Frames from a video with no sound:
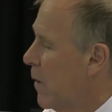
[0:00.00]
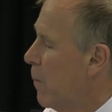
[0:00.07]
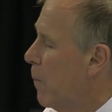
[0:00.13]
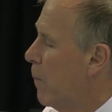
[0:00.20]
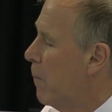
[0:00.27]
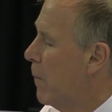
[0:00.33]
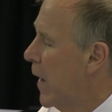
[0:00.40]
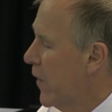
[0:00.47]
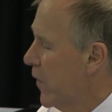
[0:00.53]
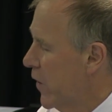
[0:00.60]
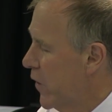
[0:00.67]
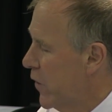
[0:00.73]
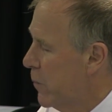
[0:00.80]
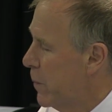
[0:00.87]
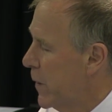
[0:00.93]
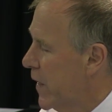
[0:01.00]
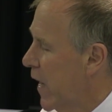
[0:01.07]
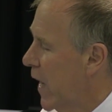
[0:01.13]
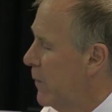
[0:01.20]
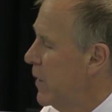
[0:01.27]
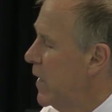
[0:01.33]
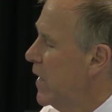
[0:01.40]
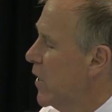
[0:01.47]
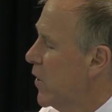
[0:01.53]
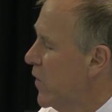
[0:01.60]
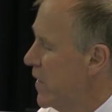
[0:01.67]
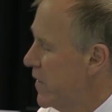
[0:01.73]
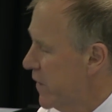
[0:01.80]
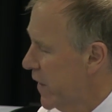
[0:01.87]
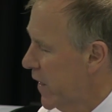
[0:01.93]
mothers became
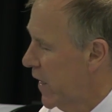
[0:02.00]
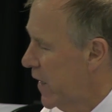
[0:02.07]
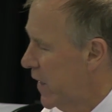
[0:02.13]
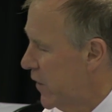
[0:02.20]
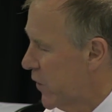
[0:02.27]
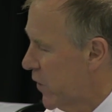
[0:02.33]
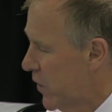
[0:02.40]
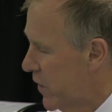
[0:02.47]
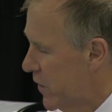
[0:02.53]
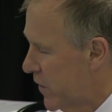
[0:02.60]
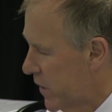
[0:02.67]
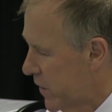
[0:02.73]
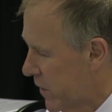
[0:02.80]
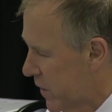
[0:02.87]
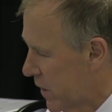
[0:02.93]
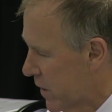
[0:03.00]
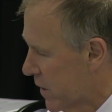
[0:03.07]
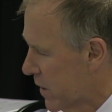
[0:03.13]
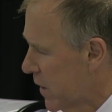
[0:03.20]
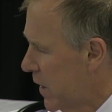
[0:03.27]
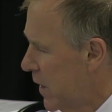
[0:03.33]
increasingly insulin resistant,